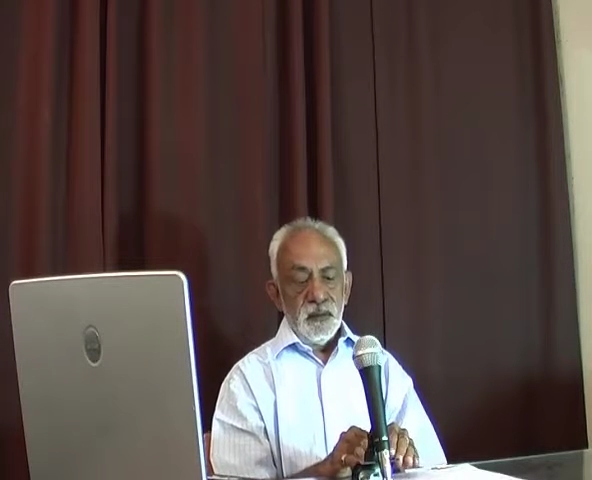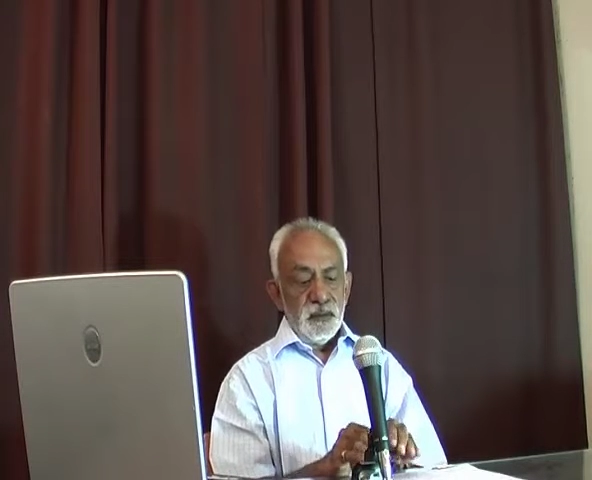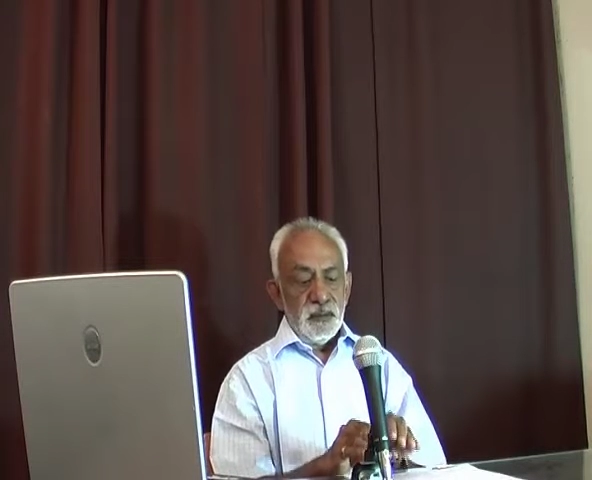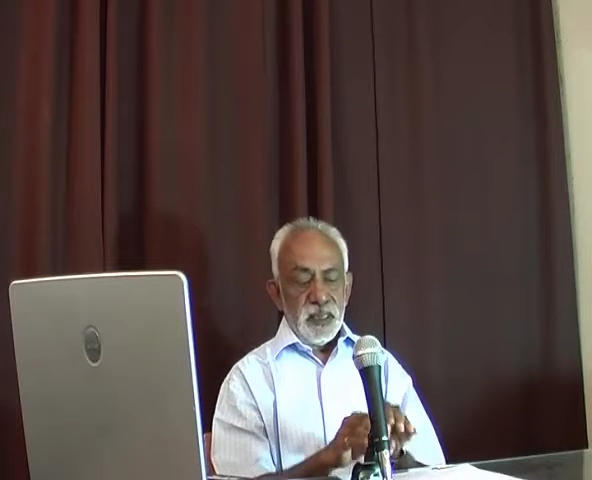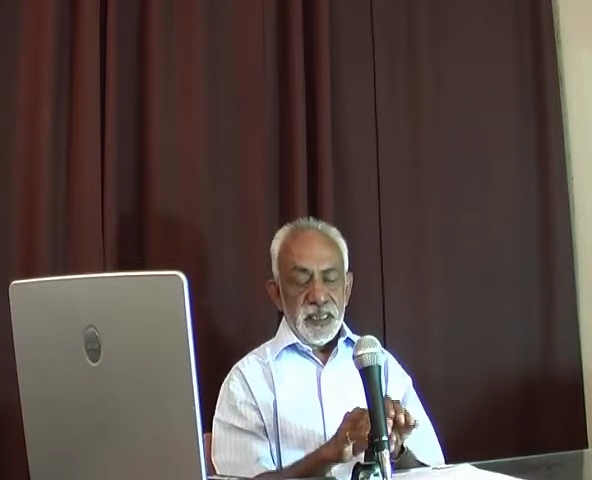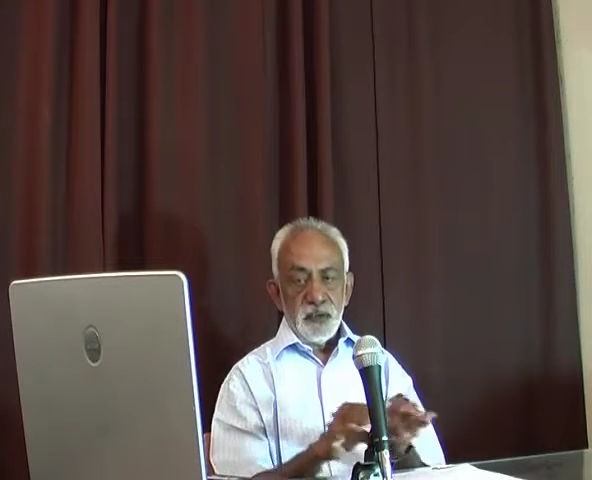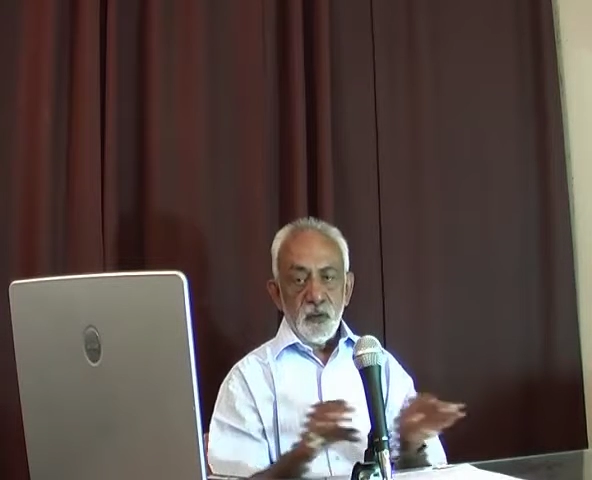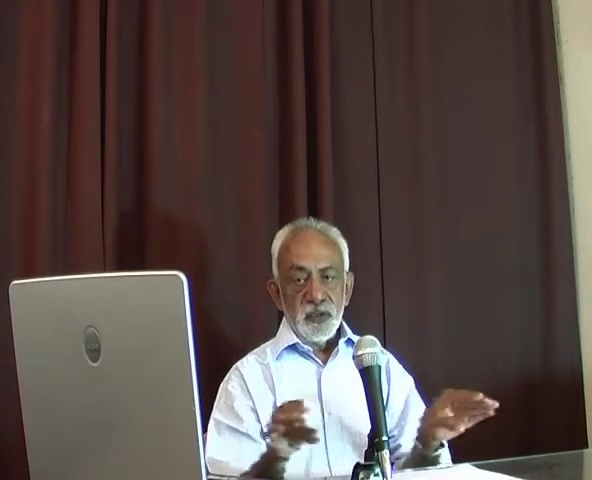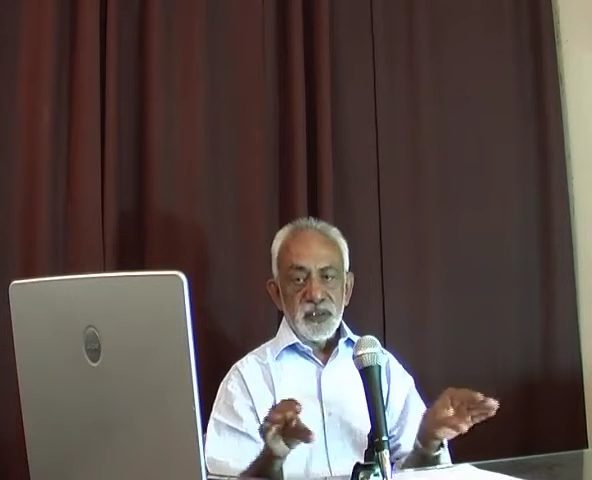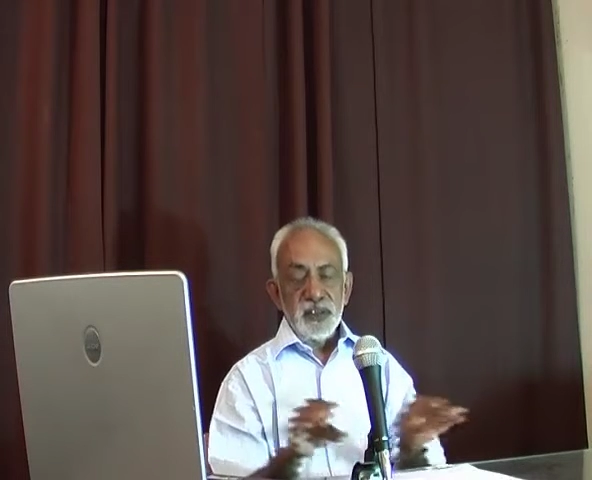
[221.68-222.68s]
The light
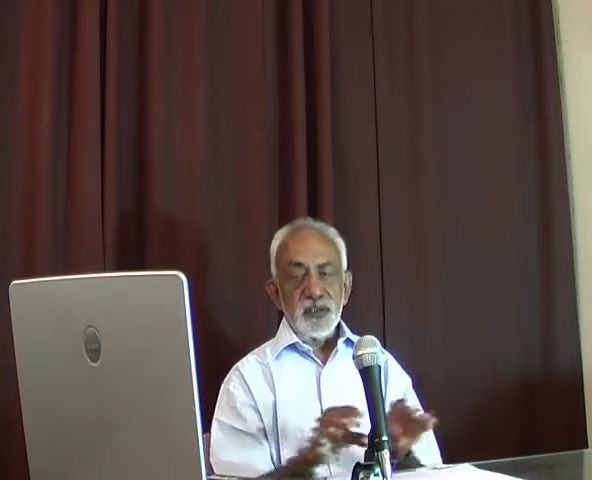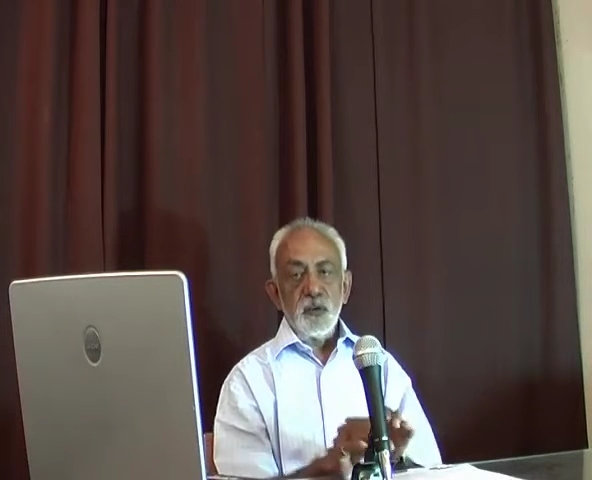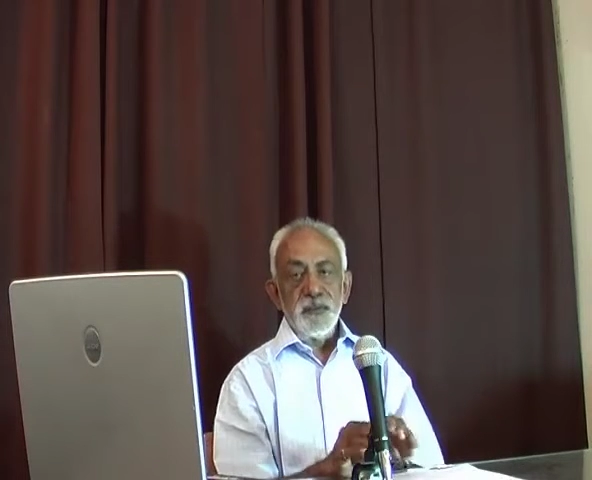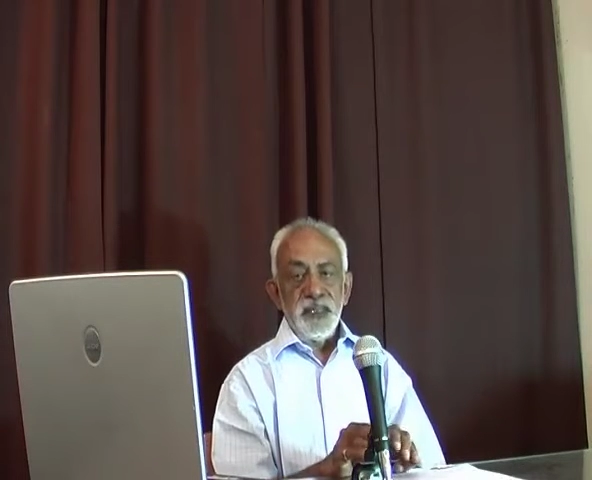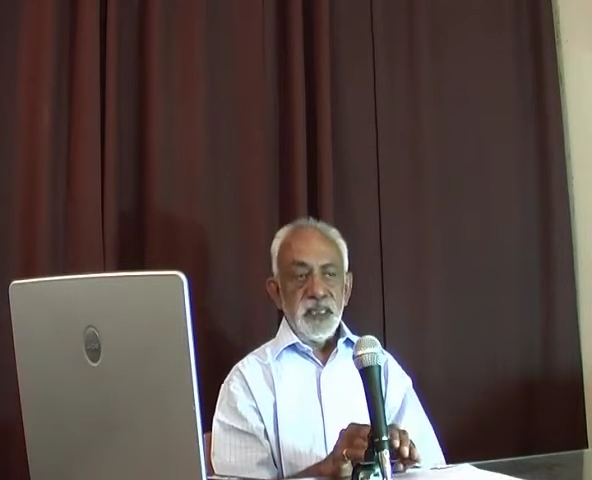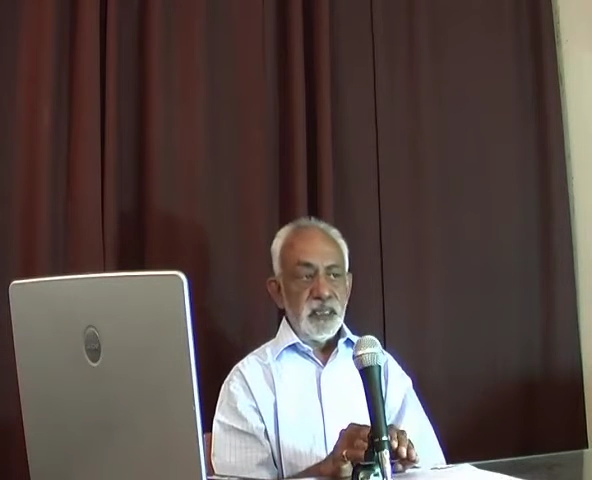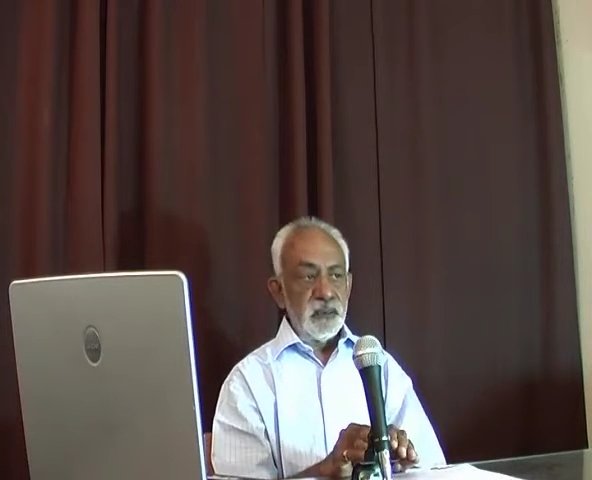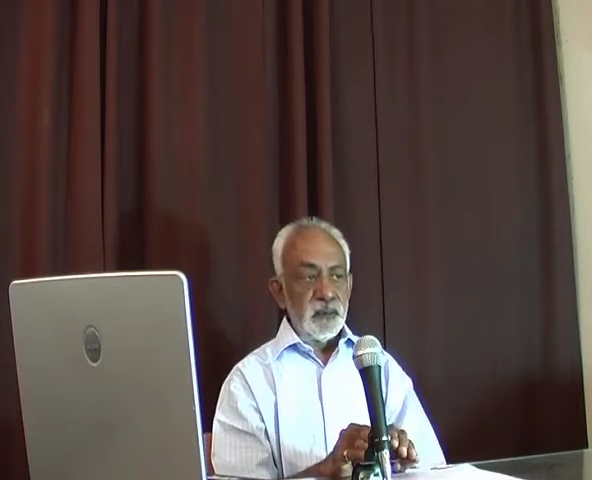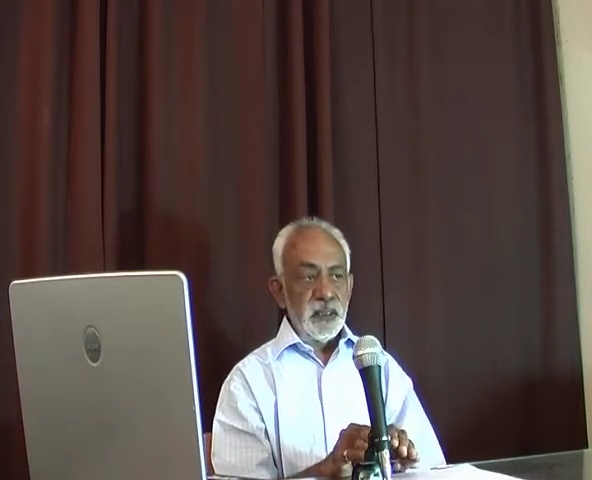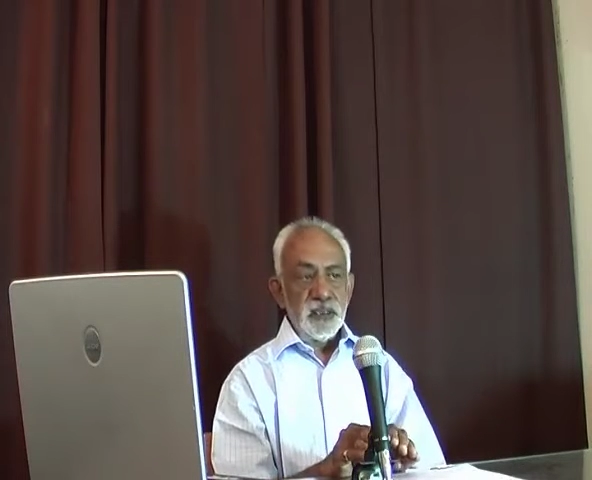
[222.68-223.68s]
oranges could be
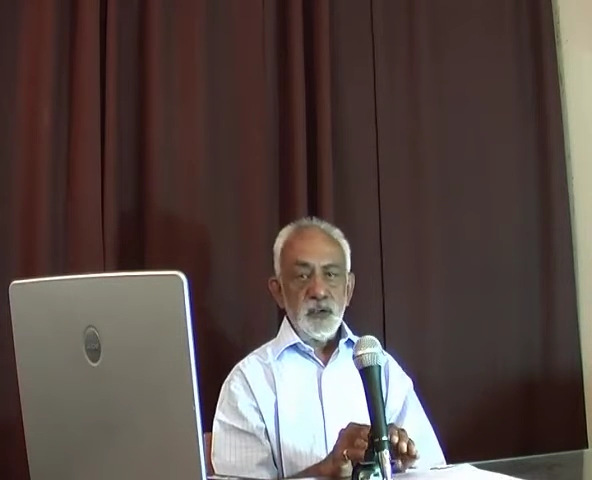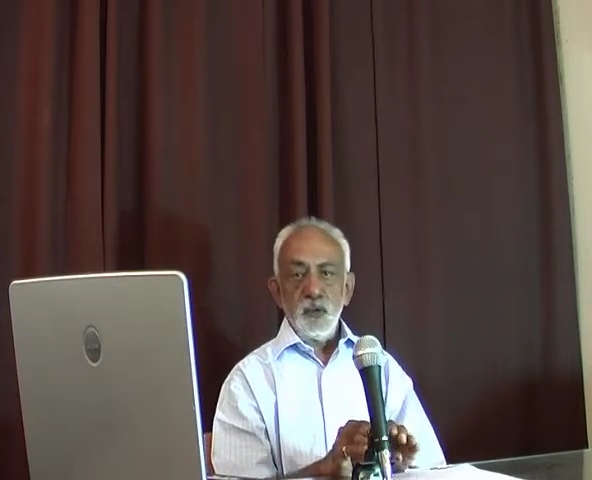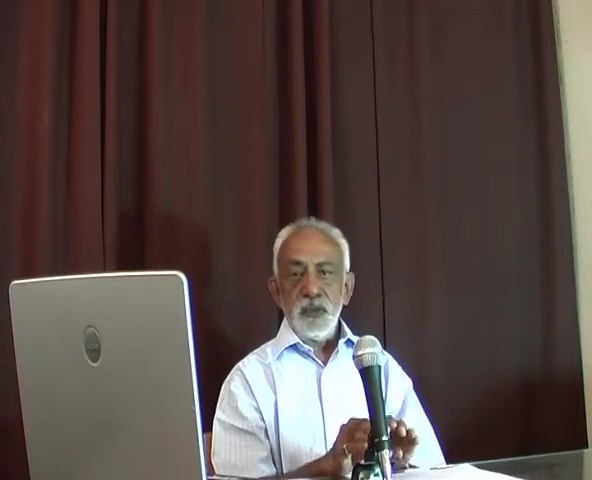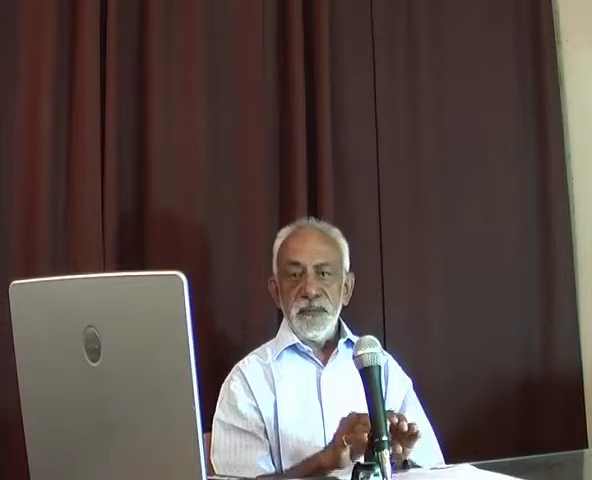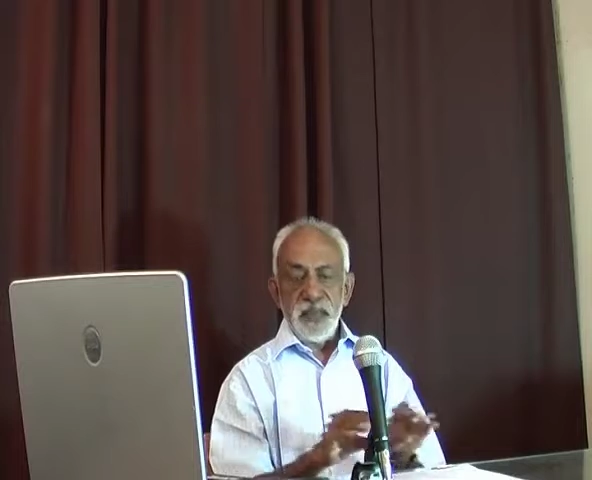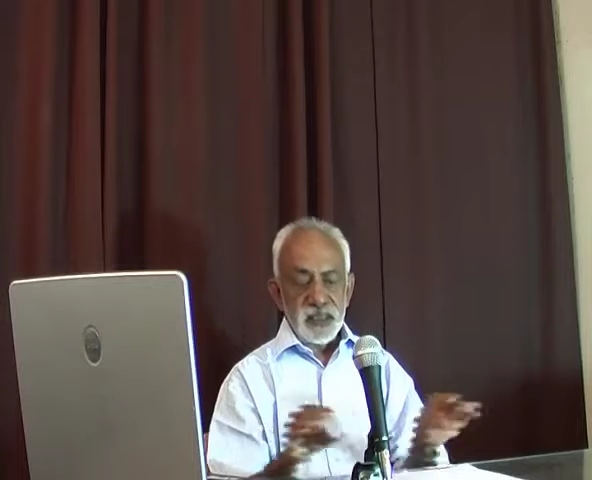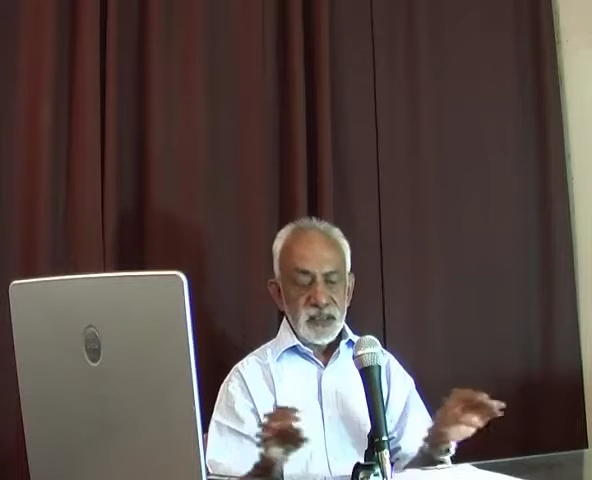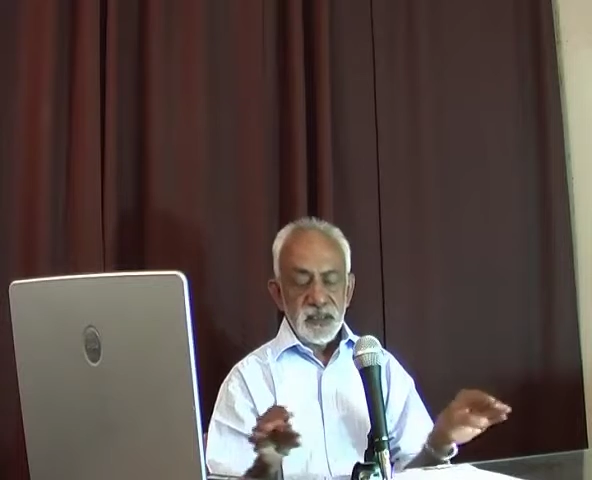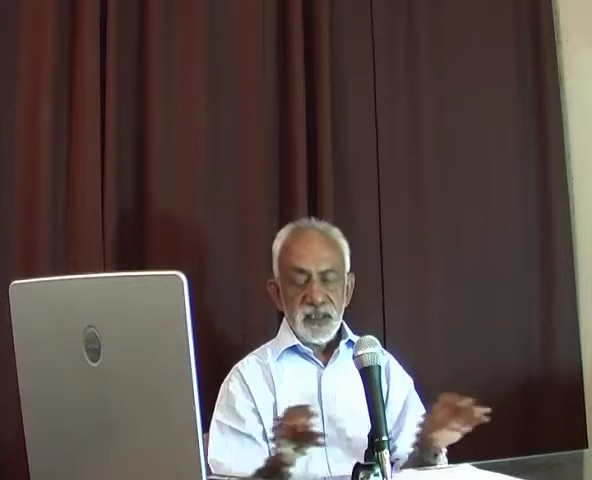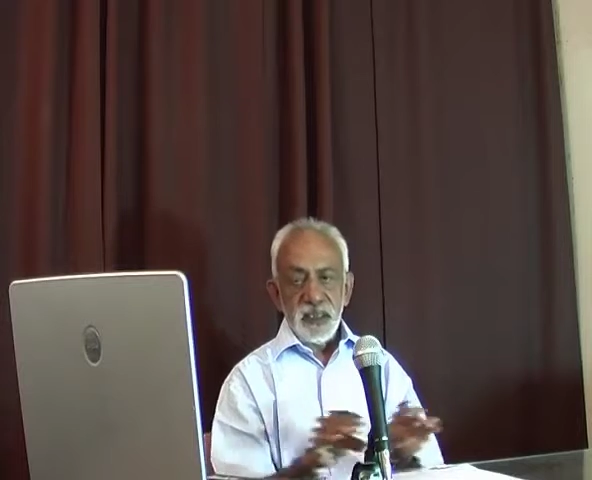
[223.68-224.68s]
done at junior
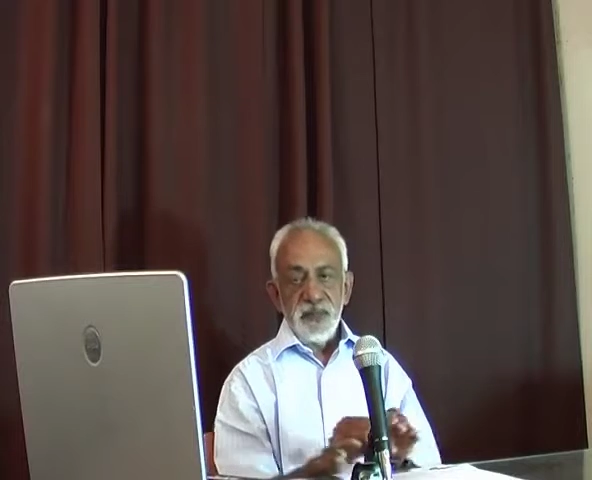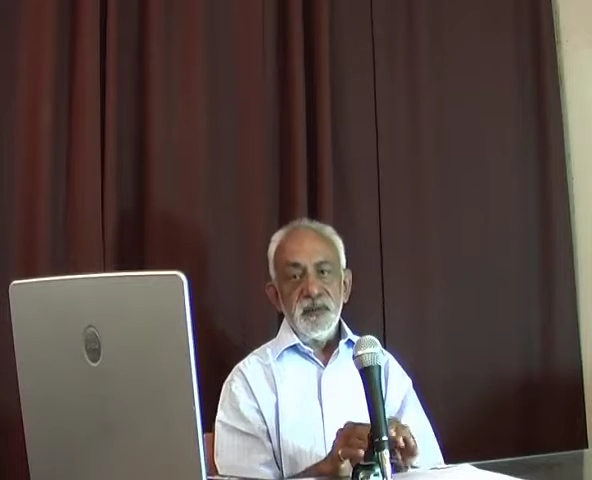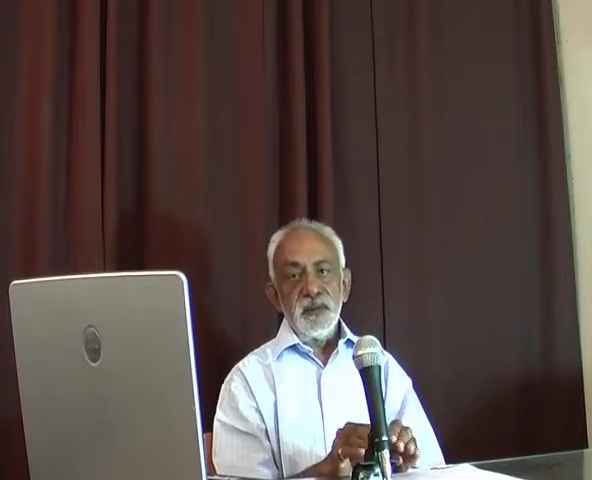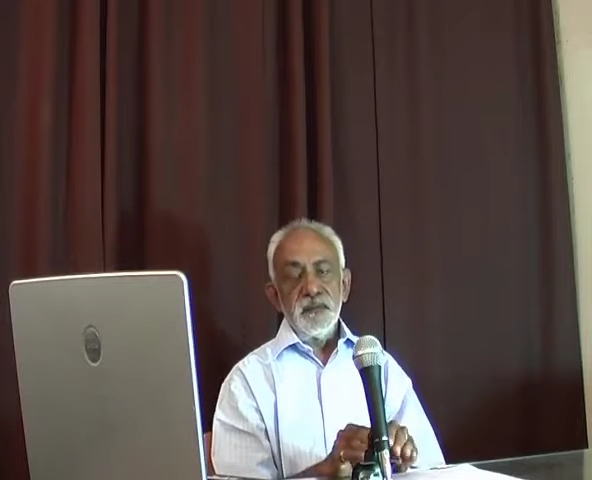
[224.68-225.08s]
managerial level.